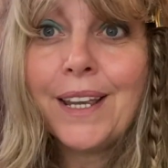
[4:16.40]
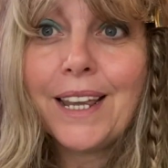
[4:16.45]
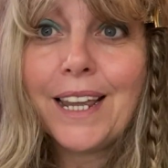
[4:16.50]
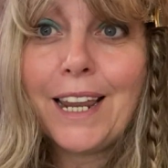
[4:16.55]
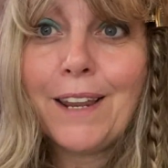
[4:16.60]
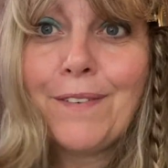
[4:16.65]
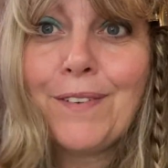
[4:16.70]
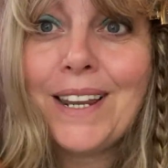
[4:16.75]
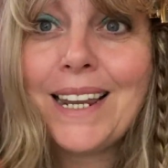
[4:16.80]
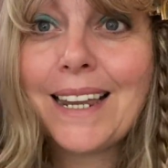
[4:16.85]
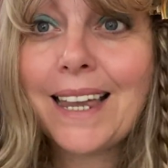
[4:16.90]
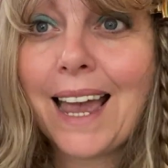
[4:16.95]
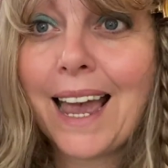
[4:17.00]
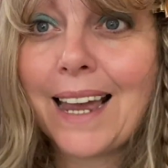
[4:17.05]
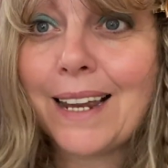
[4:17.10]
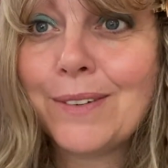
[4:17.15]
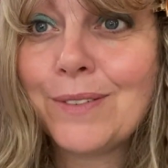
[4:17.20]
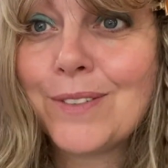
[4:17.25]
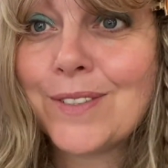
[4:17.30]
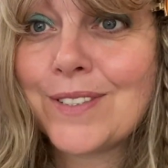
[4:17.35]
If it
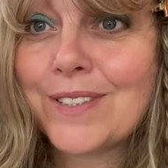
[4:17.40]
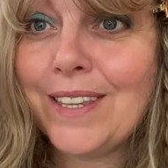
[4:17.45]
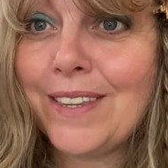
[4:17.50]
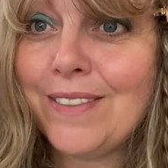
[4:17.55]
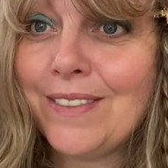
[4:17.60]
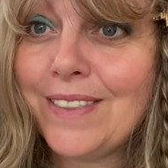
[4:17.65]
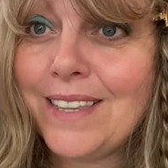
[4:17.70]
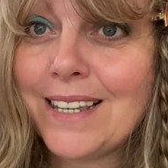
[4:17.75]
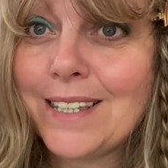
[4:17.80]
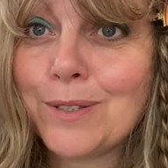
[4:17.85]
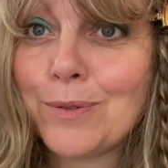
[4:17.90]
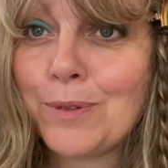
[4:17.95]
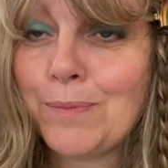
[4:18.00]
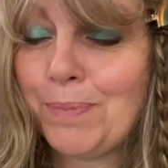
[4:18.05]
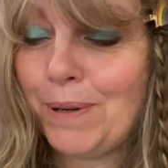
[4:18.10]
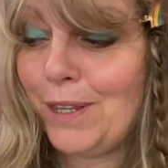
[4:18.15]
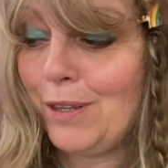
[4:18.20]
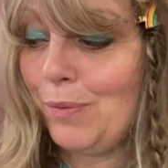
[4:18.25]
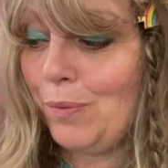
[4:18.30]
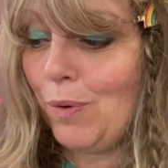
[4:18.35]
counts, then this would
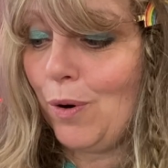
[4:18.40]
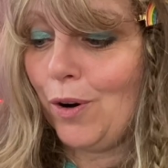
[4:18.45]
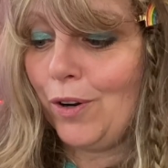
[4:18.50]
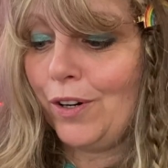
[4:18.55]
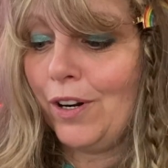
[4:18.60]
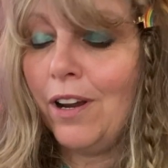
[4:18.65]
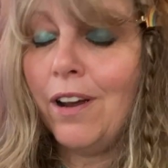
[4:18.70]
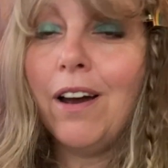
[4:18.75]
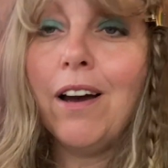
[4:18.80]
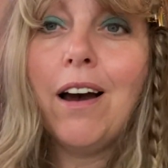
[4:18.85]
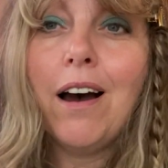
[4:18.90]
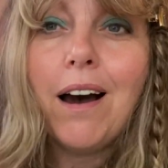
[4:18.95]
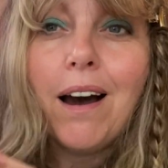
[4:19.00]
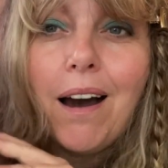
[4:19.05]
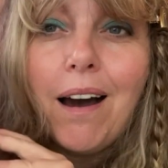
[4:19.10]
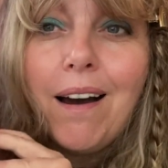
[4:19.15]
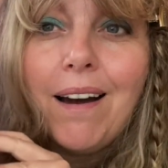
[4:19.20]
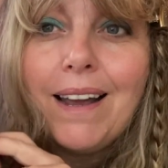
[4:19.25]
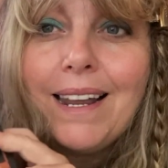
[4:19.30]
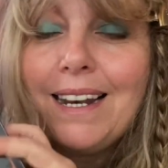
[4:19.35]
be the one.
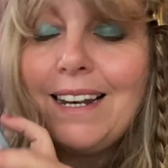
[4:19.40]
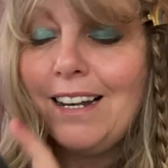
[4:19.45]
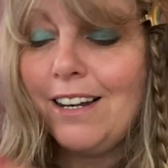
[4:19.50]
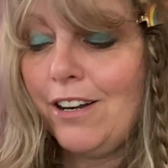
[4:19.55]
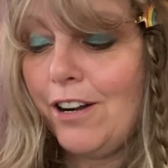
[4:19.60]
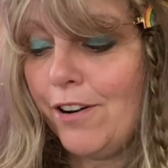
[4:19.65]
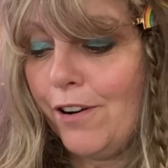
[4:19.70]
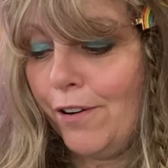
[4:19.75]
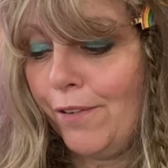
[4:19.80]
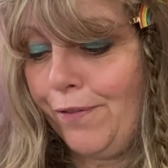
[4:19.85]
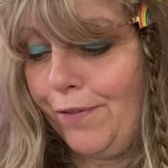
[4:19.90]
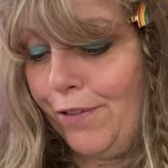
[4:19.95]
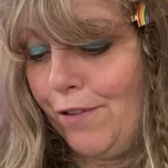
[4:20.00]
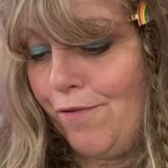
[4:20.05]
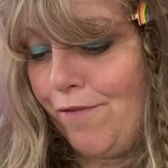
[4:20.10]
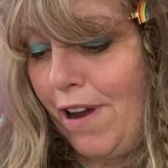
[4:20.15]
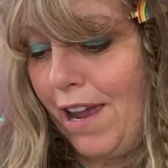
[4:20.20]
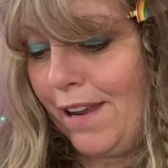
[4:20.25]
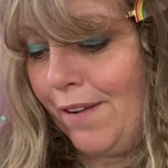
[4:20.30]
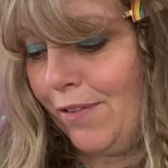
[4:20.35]
I love the
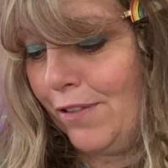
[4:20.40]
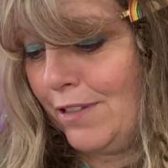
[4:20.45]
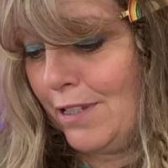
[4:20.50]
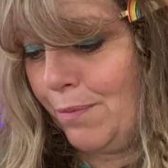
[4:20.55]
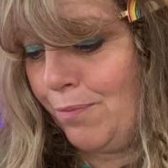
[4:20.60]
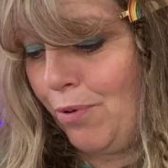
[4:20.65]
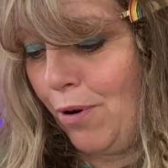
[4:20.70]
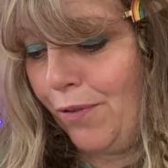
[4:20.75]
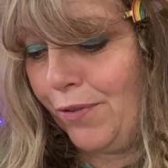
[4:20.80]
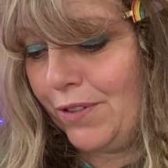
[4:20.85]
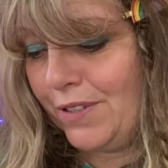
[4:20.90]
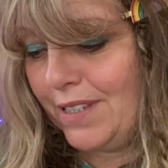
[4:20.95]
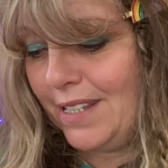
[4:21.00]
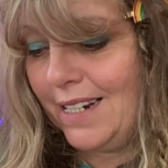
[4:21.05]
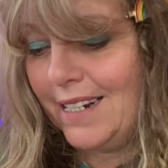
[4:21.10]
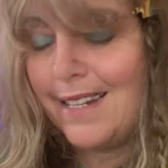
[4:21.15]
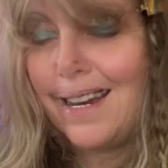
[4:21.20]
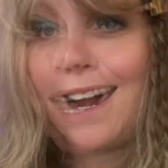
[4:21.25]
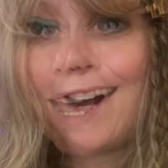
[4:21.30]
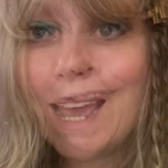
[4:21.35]
Raven's Prophecy
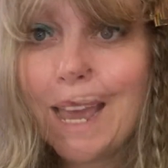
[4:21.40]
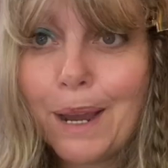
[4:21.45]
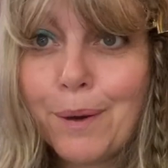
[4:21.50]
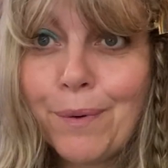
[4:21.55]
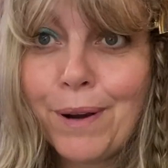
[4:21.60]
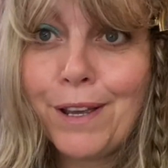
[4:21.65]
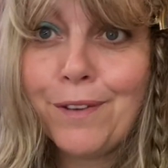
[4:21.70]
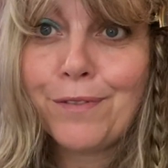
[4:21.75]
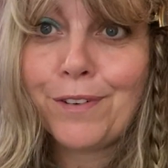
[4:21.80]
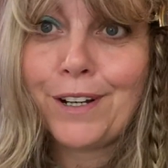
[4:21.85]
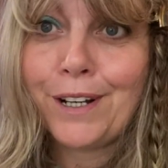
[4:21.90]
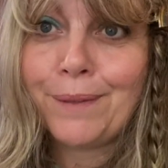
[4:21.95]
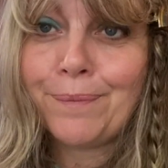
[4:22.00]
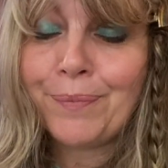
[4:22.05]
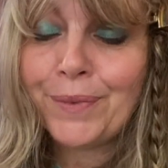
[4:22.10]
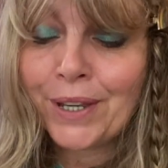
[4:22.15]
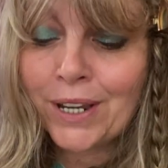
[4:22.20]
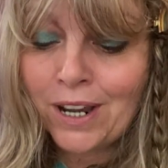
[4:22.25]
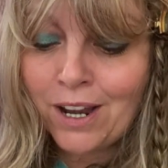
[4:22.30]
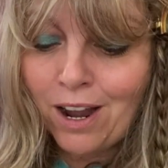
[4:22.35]
Tarot. However,
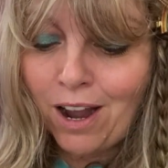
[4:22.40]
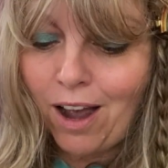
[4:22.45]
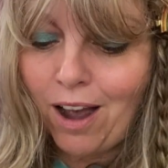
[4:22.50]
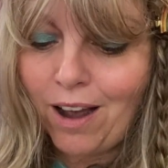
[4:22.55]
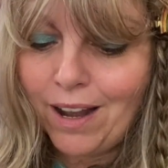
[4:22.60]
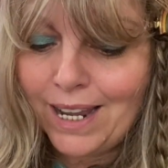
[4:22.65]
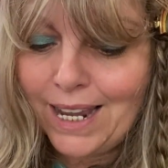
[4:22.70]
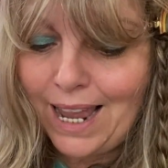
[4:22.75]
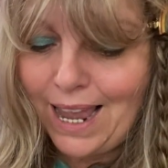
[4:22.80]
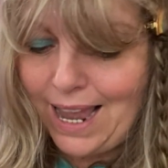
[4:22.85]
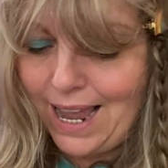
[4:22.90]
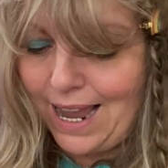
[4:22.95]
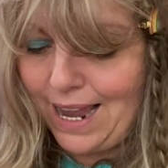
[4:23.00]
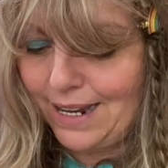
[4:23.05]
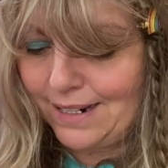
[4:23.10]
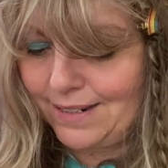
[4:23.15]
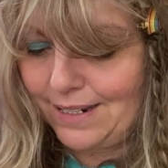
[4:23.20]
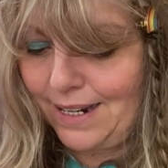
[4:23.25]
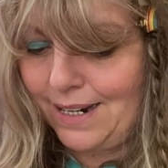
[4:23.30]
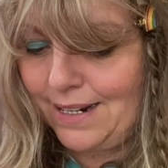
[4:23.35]
I
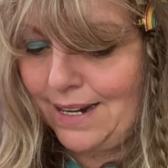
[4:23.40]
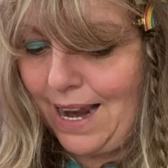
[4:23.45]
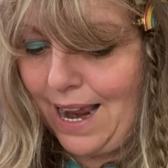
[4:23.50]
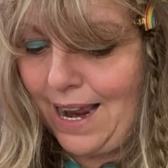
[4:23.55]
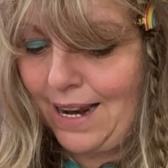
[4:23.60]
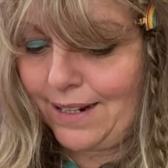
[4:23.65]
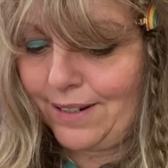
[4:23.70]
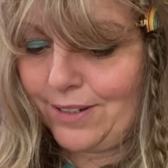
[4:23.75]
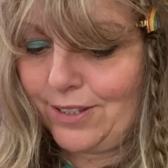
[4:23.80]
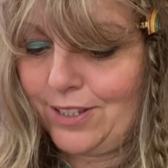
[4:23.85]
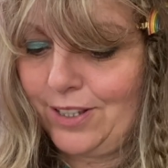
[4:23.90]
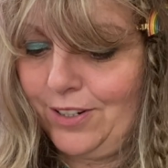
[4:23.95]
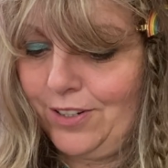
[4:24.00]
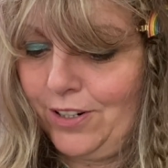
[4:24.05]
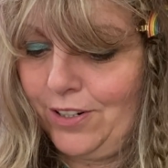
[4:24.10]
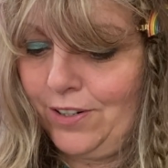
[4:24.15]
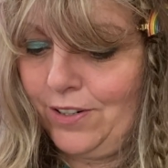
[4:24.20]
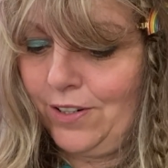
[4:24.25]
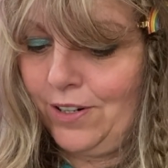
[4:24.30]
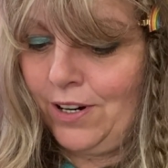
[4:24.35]
had an
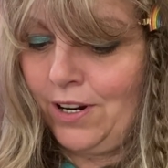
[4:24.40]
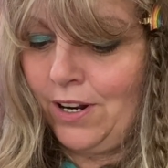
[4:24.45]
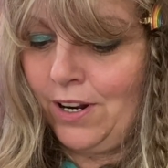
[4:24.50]
accident.